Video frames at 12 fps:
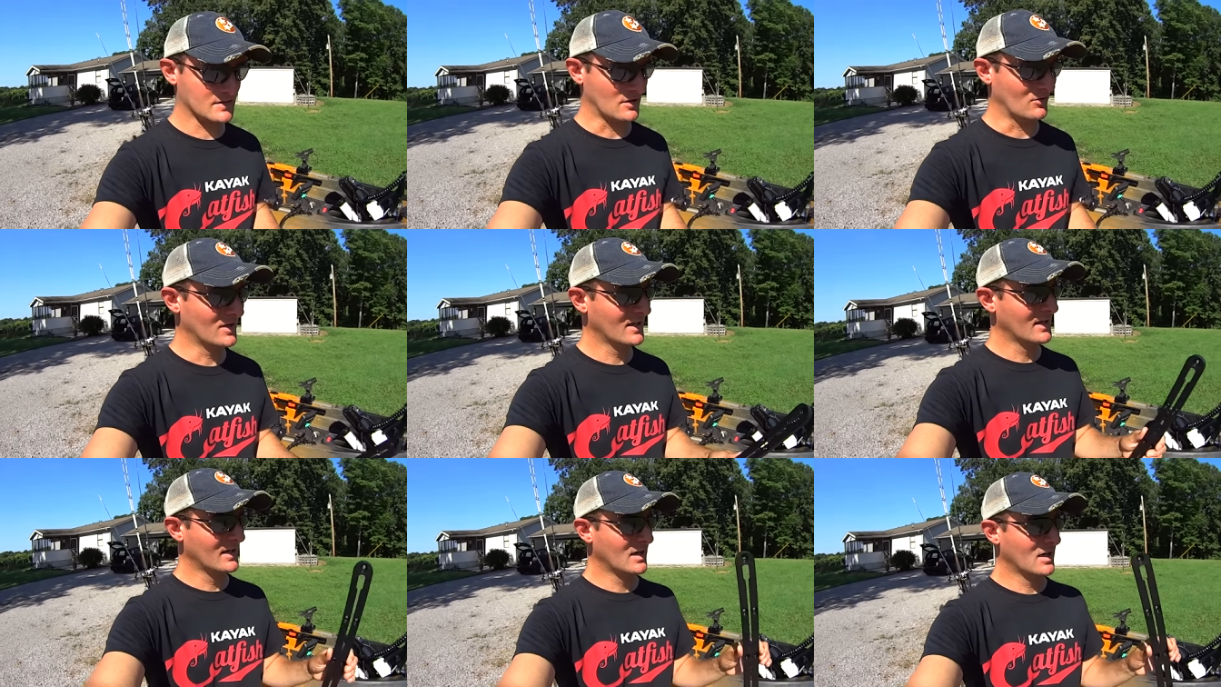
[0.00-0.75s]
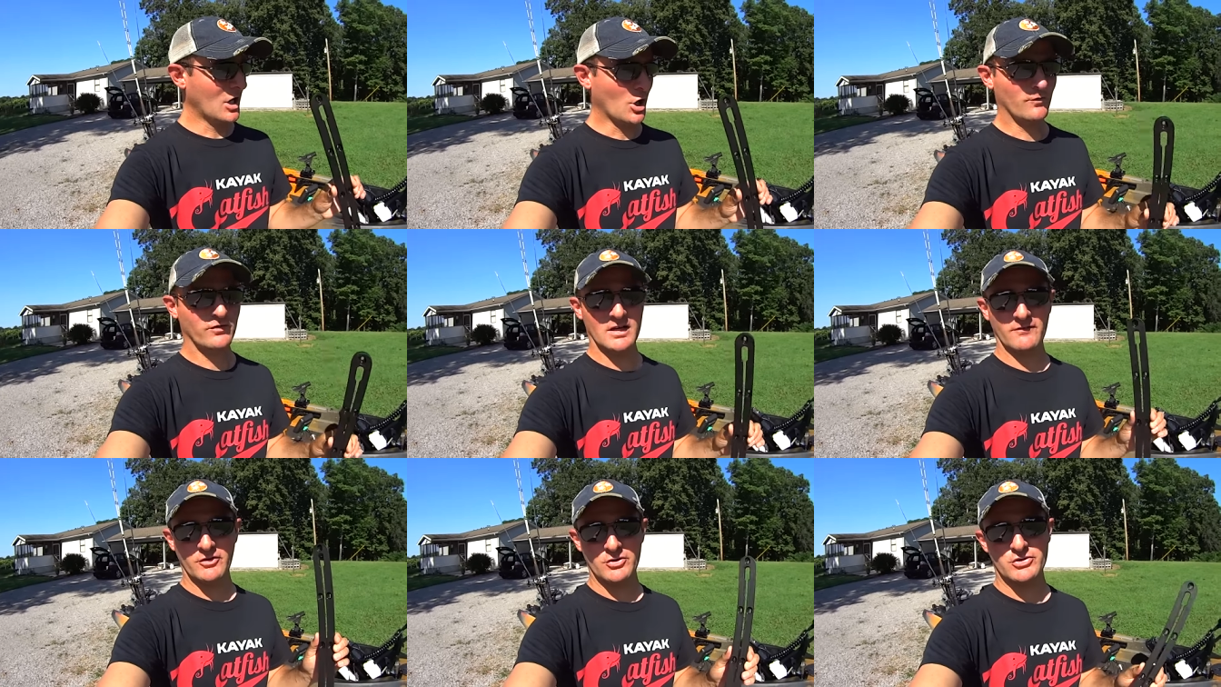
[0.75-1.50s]
So hopefully
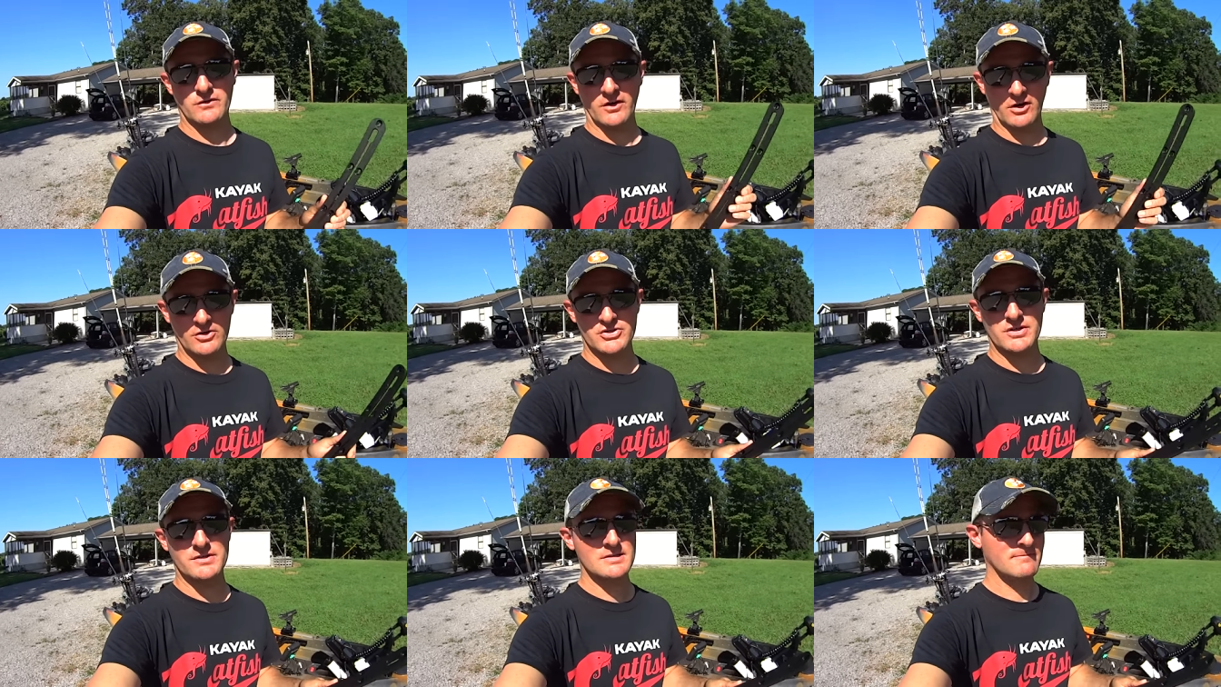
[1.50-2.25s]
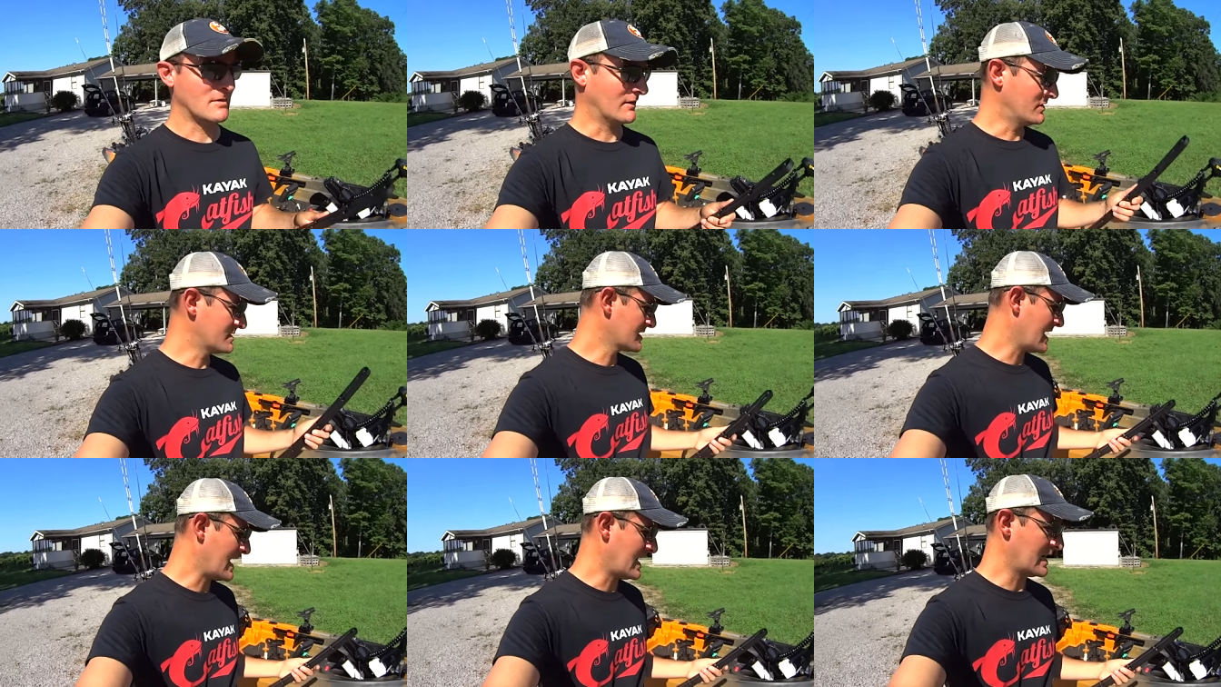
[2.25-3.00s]
in future versions of this
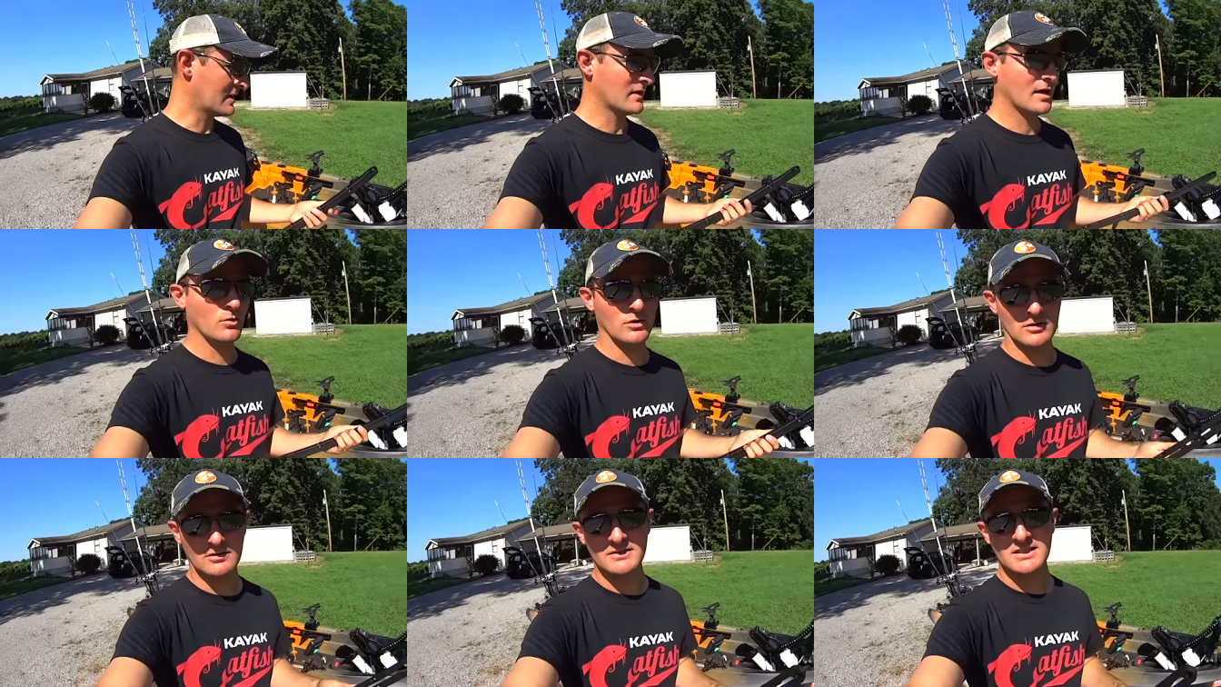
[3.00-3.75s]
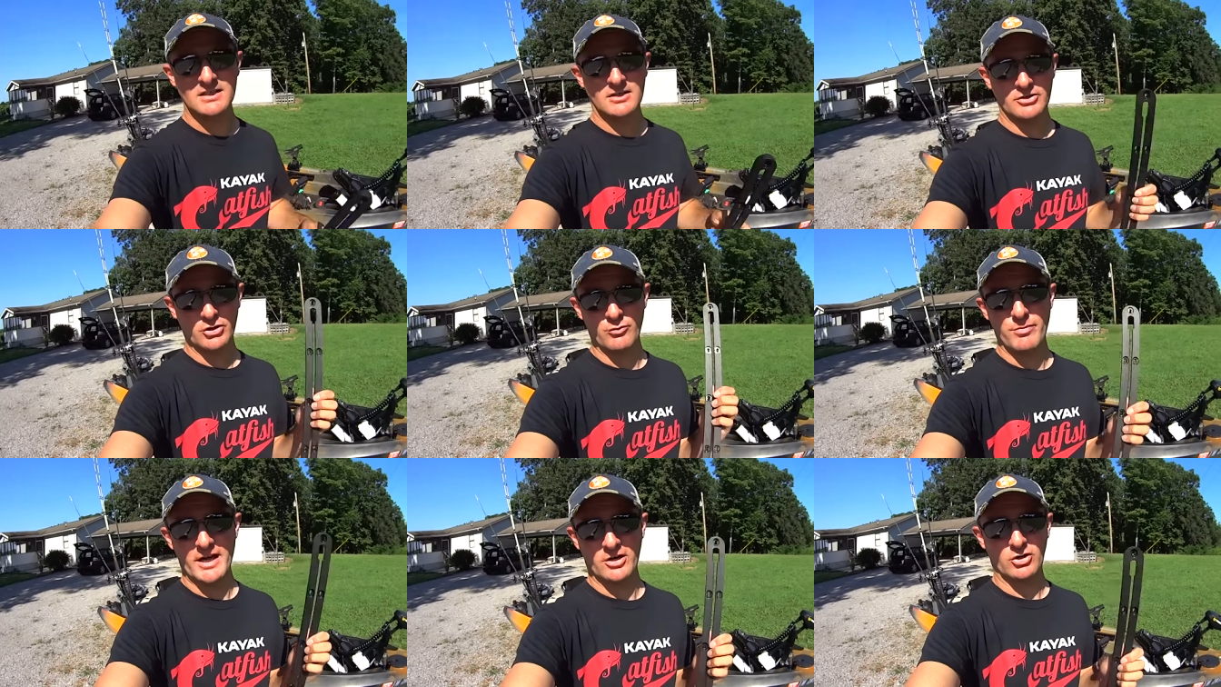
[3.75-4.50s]
kayak, they will do
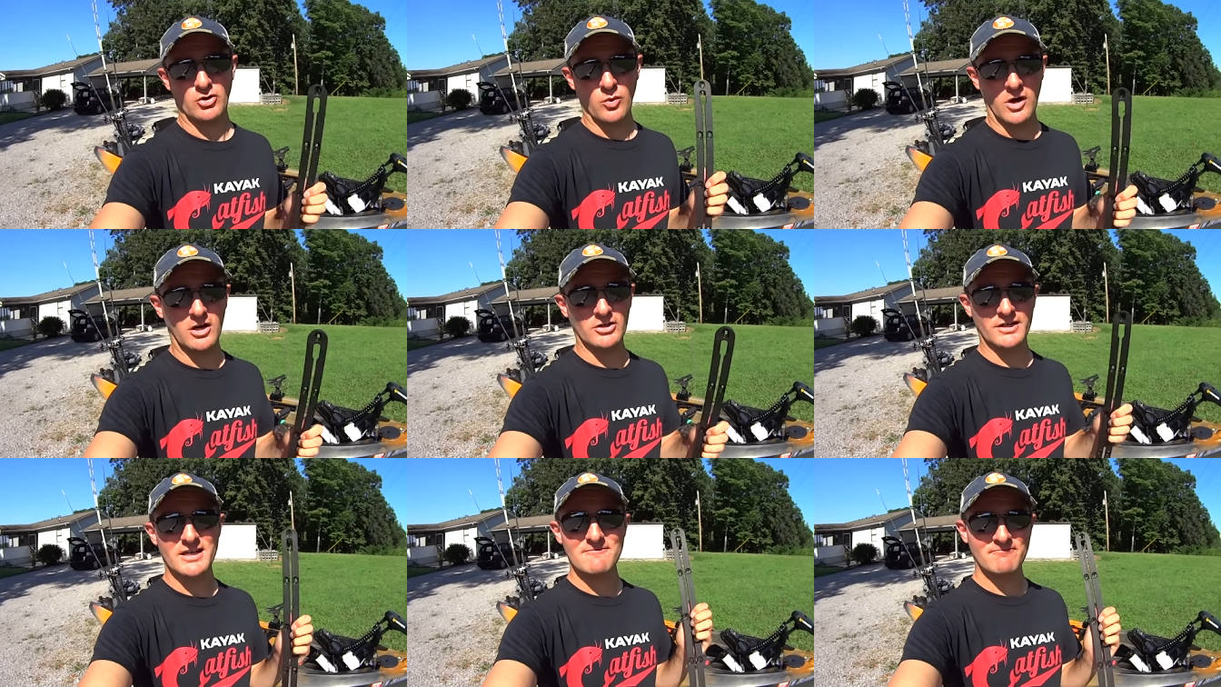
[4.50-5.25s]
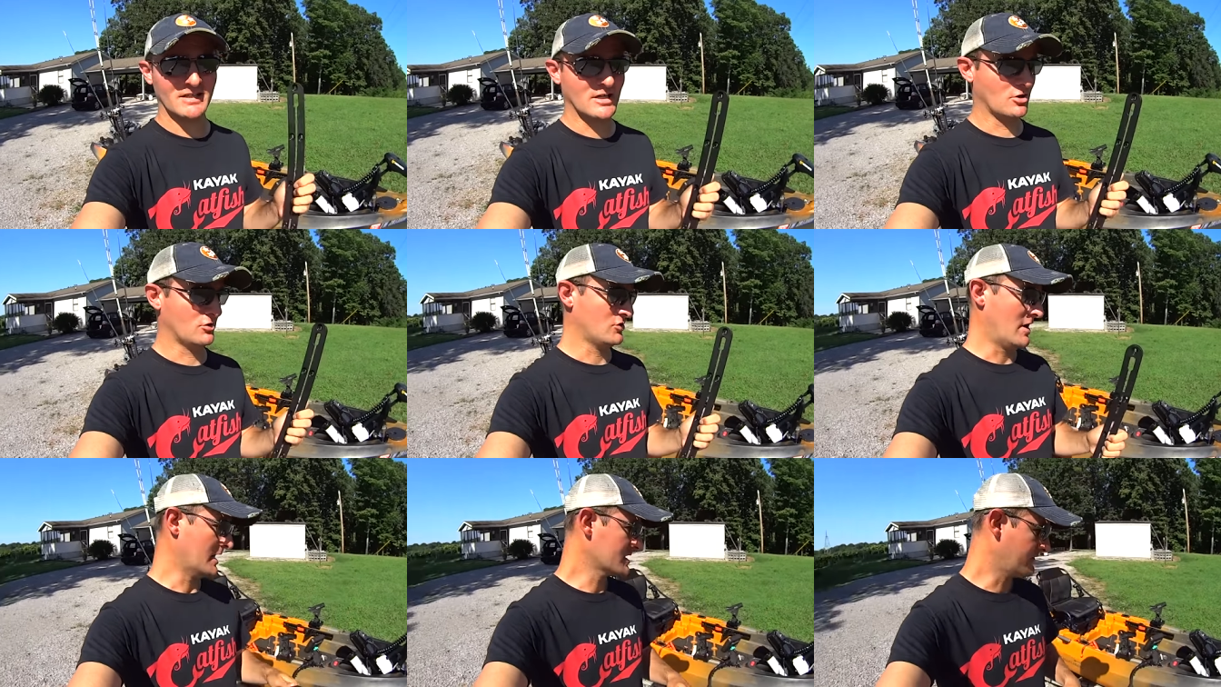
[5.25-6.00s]
better quality gear
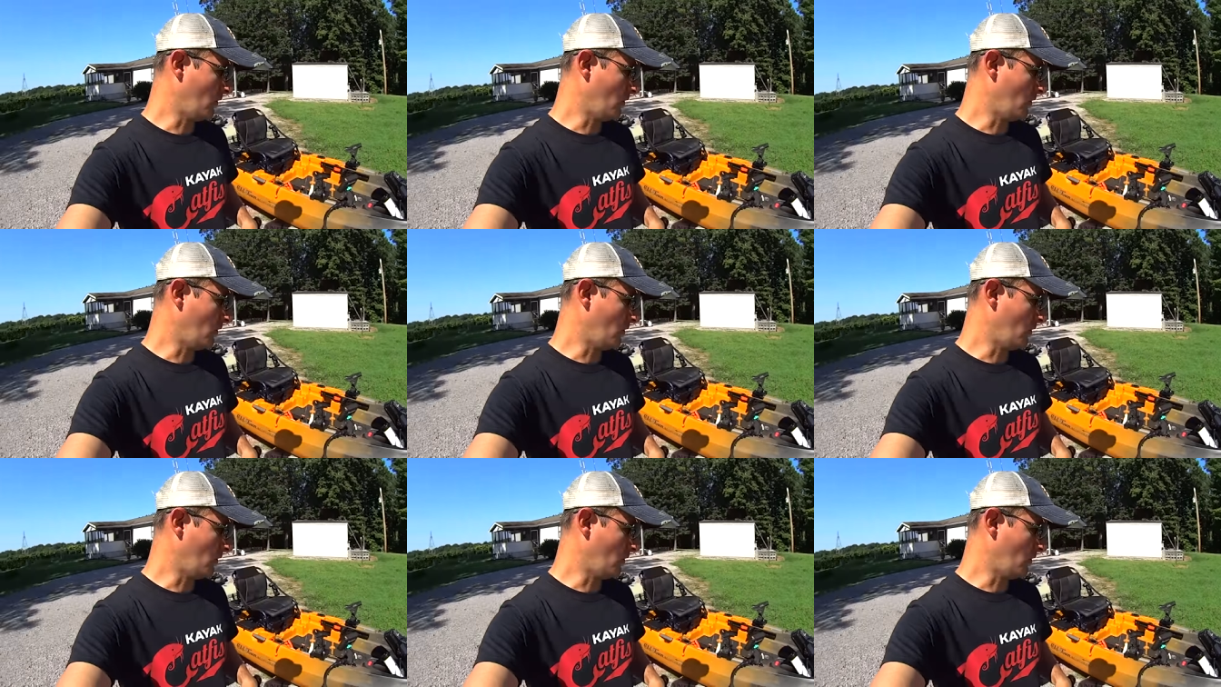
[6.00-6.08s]
tracks